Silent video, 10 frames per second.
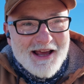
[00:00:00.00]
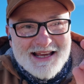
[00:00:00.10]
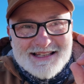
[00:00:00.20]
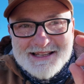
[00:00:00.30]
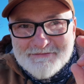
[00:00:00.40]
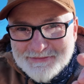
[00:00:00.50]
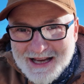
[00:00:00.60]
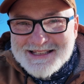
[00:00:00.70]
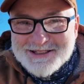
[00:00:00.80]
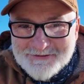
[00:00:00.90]
Is the
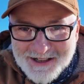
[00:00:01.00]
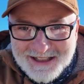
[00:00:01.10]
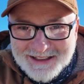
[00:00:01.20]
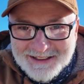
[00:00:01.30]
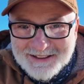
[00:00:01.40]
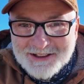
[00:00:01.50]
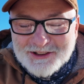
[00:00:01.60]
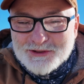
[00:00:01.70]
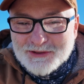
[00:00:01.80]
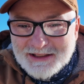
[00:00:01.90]
best way
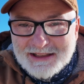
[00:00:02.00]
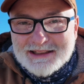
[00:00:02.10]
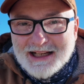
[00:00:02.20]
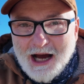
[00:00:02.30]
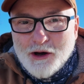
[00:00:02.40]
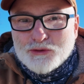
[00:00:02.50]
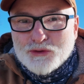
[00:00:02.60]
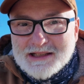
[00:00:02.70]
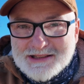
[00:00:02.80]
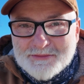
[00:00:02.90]
to learn how to
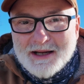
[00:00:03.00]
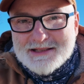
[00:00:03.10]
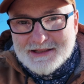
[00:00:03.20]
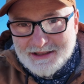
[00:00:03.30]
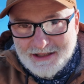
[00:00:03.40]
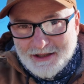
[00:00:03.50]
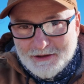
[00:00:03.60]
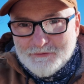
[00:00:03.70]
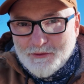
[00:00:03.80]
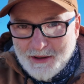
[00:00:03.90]
customize an
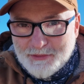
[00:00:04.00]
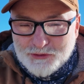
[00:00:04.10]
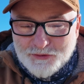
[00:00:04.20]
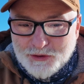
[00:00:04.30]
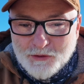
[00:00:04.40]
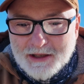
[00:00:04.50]
AI, from my point of view.